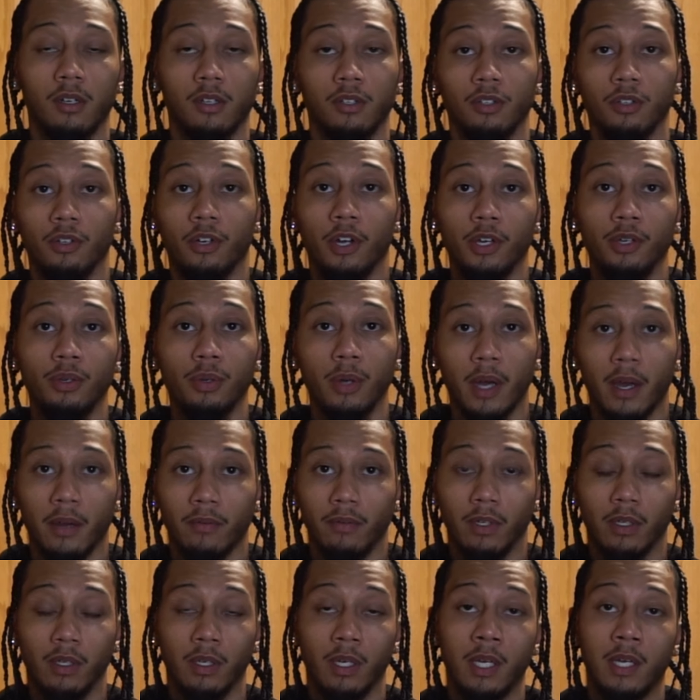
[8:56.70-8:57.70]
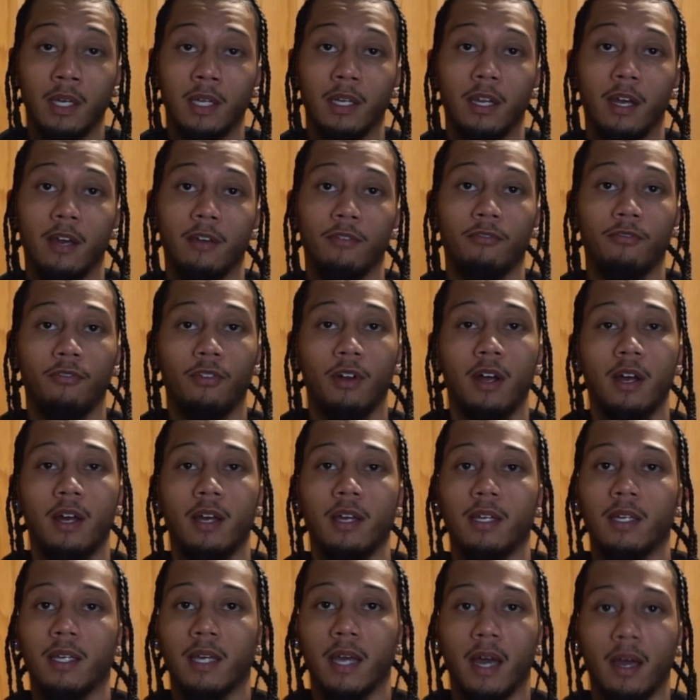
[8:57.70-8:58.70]
so there you have it, that
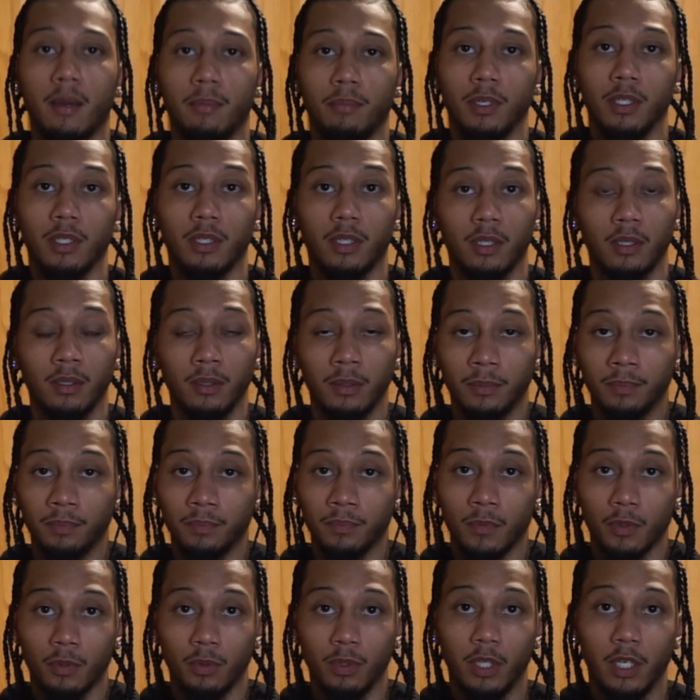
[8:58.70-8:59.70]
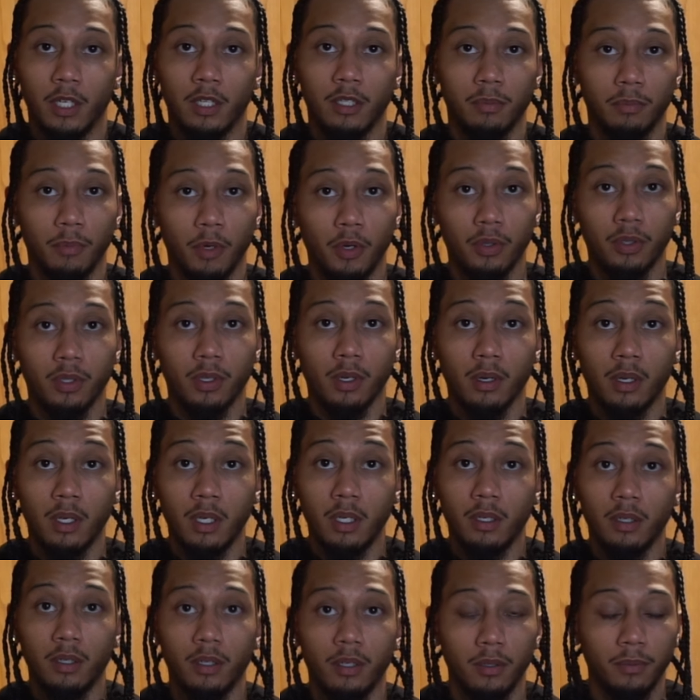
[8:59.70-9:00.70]
fried cabbage with that smoked turkey
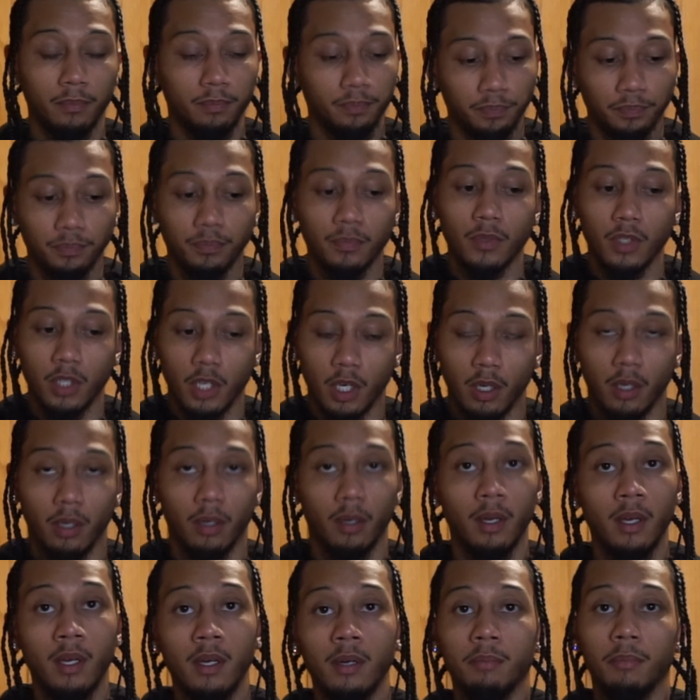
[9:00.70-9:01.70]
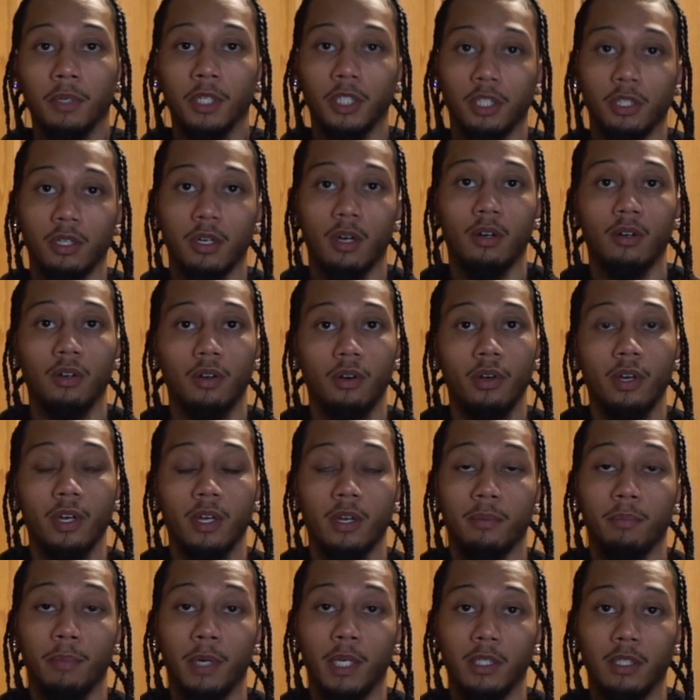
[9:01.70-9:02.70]
in there. Yeah, make sure y'all go ahead
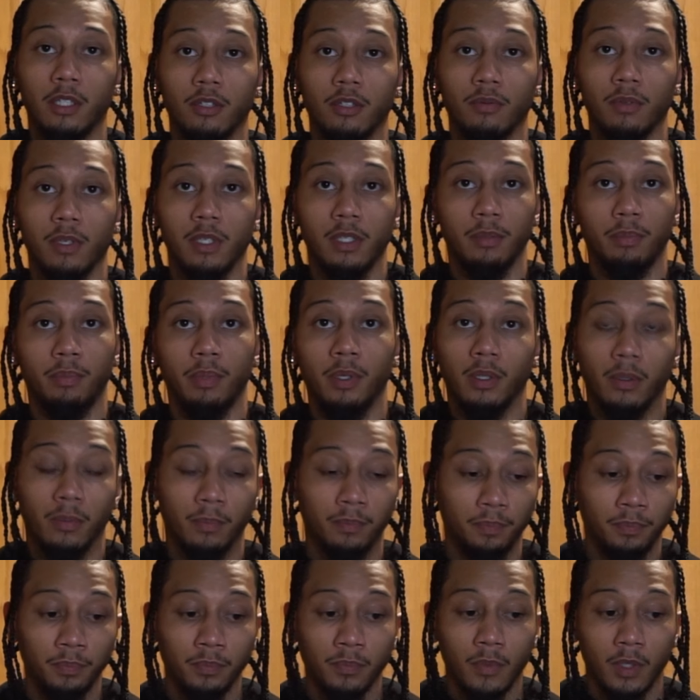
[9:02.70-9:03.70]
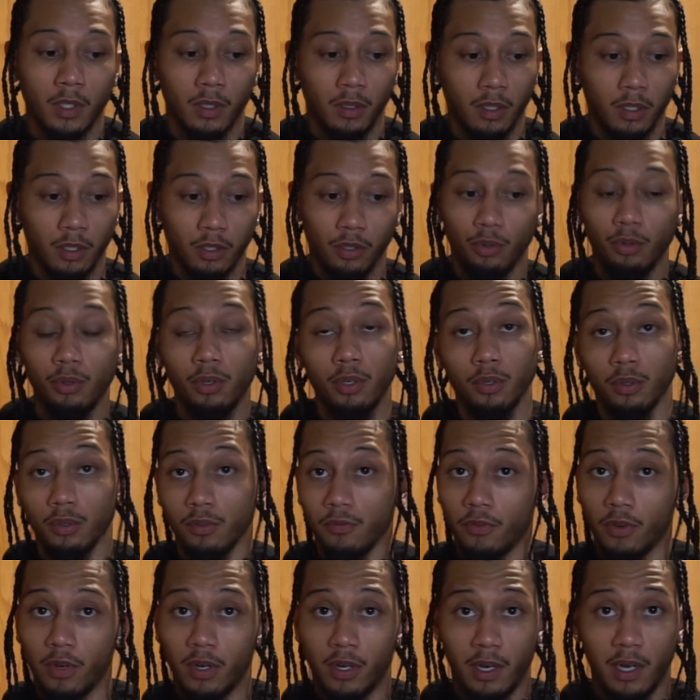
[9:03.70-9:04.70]
and make recipe. Look, you can use it
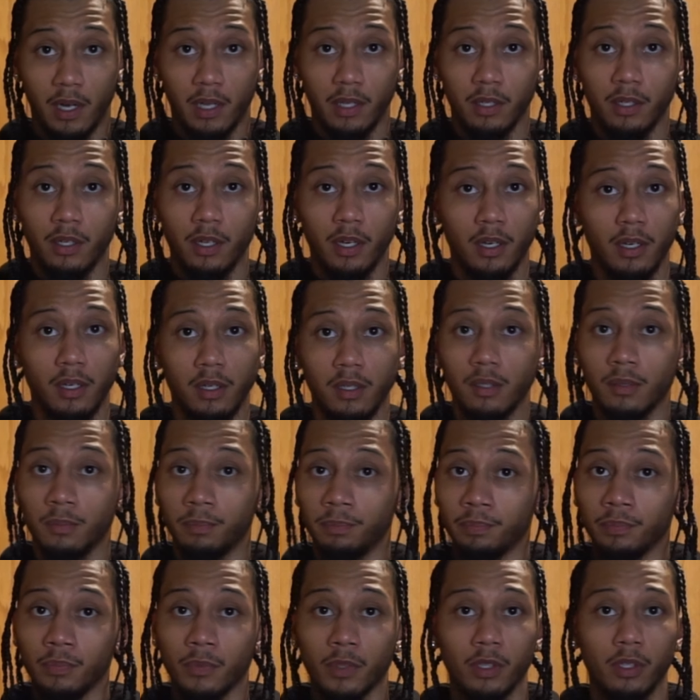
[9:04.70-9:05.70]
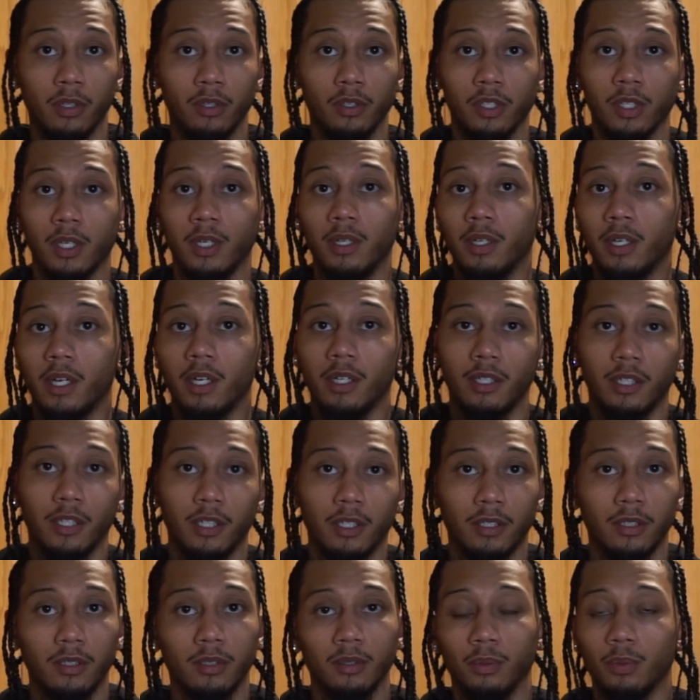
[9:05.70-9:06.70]
for the holidays, little Sunday
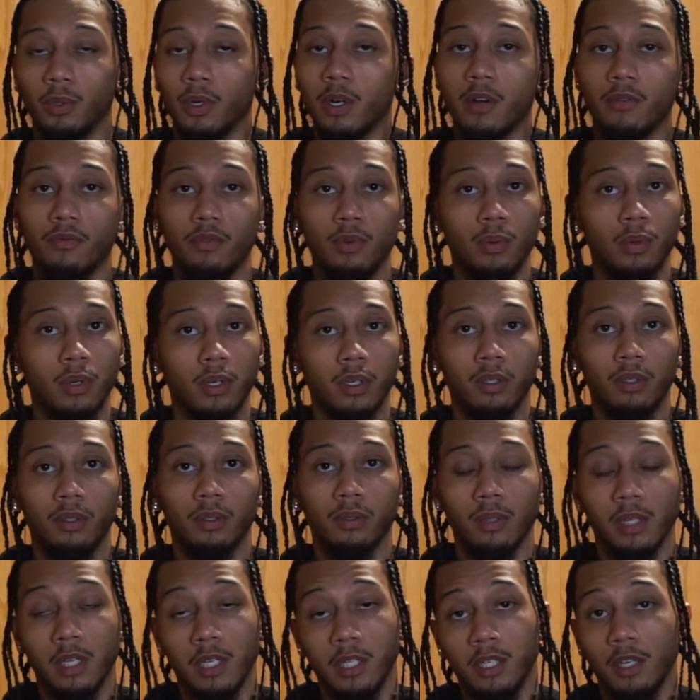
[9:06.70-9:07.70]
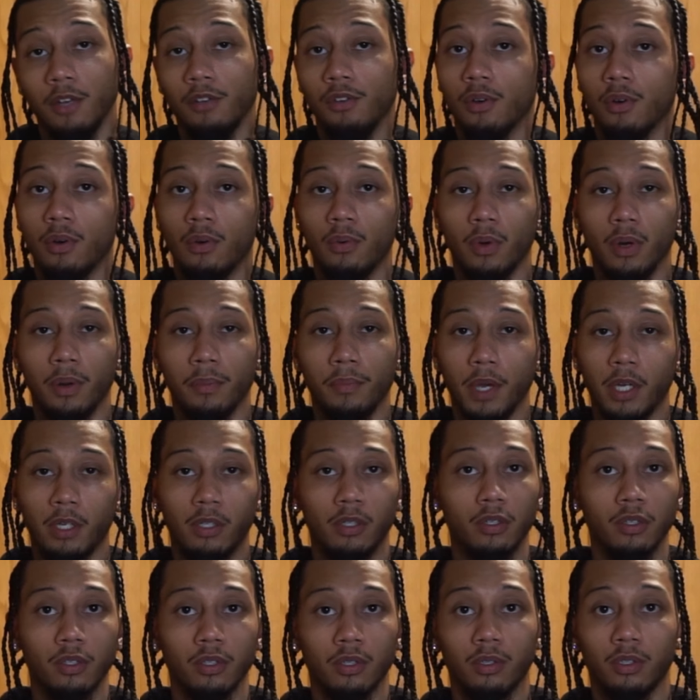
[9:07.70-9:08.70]
dinner, whatever you want to do. Let's say you don't want to make
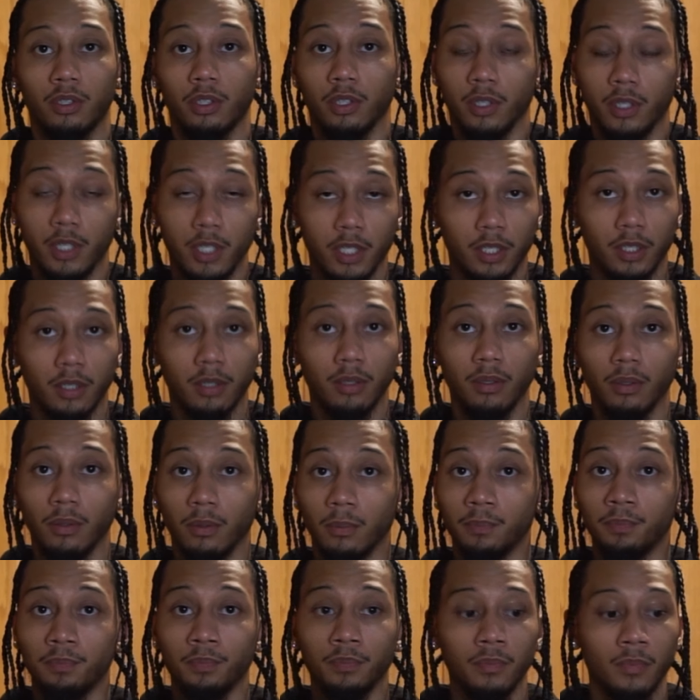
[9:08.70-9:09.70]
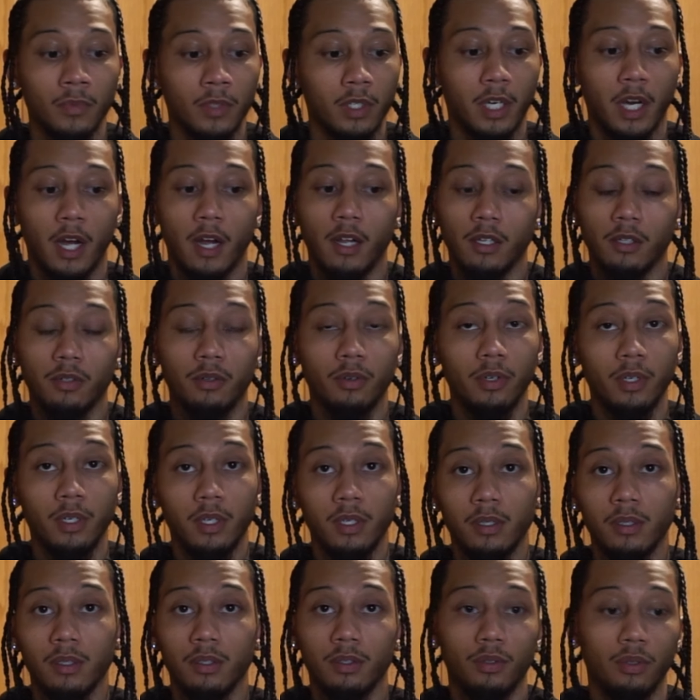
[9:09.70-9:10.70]
those traditional collard
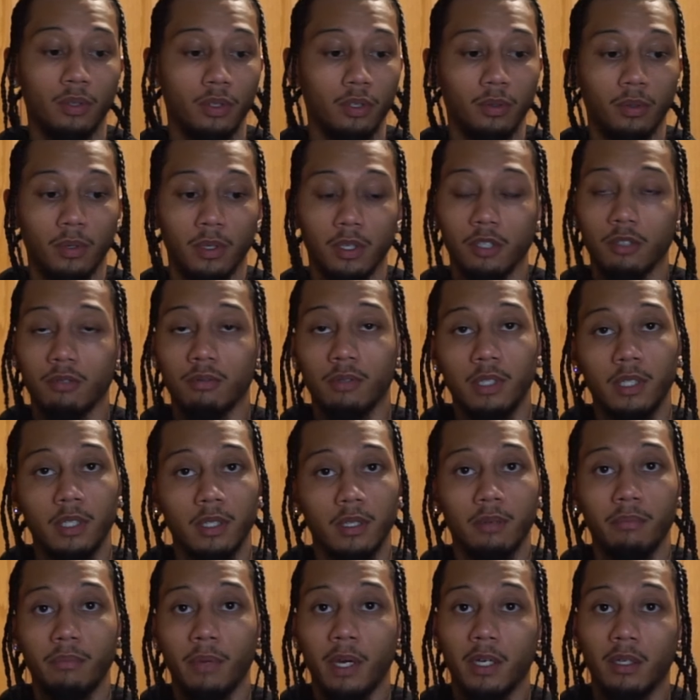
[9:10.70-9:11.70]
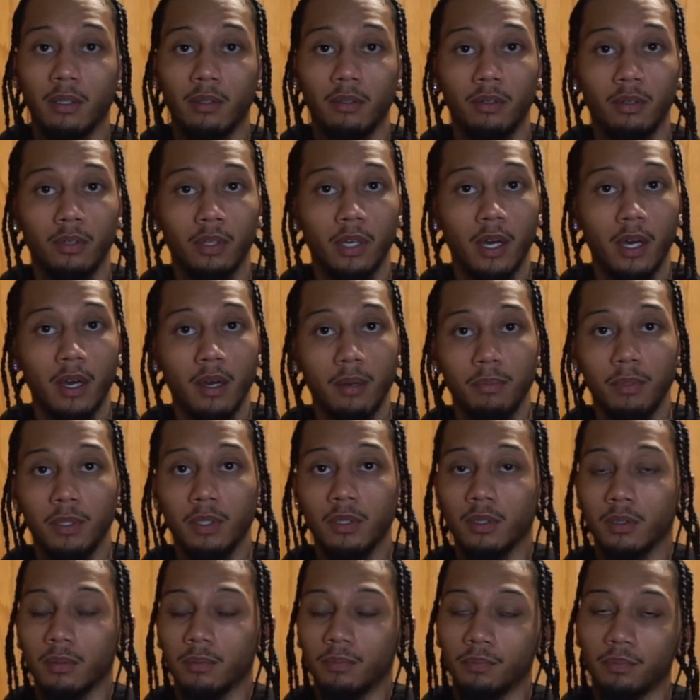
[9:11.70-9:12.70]
greens, you want to switch it up, make a little
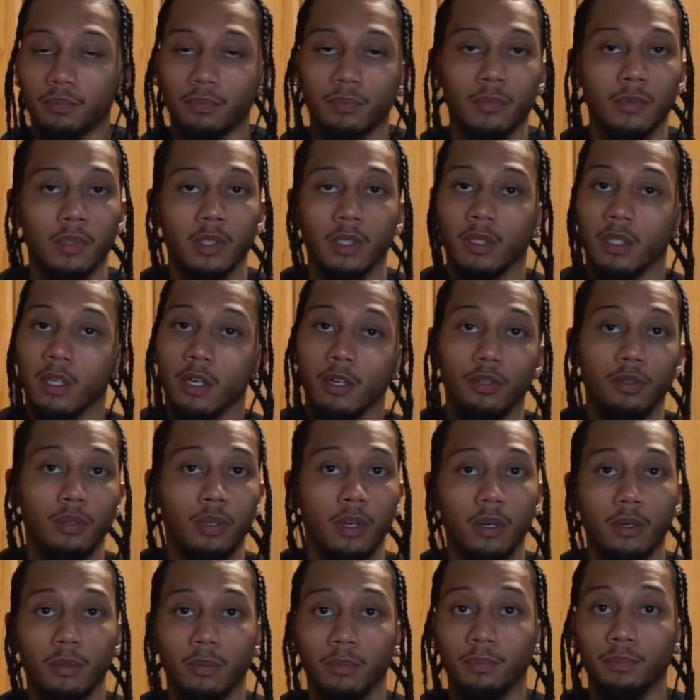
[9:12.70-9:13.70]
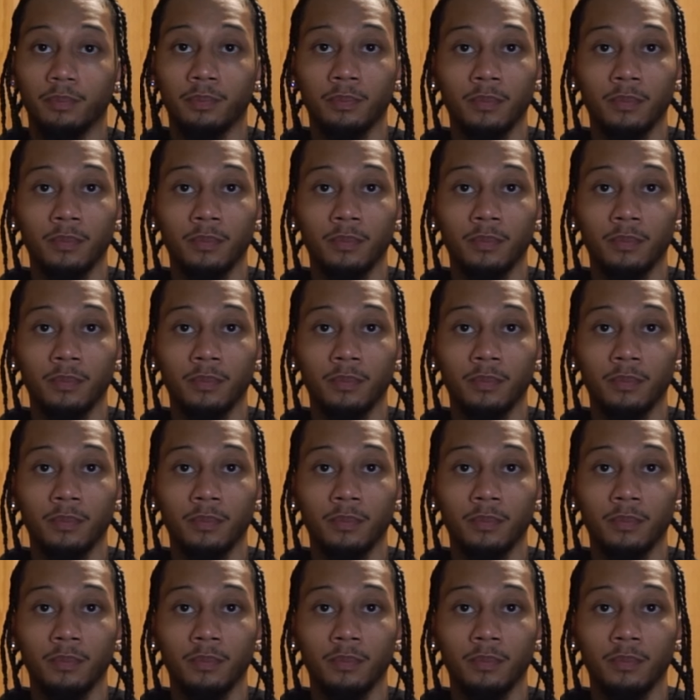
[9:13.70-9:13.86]
cabbage. There you go.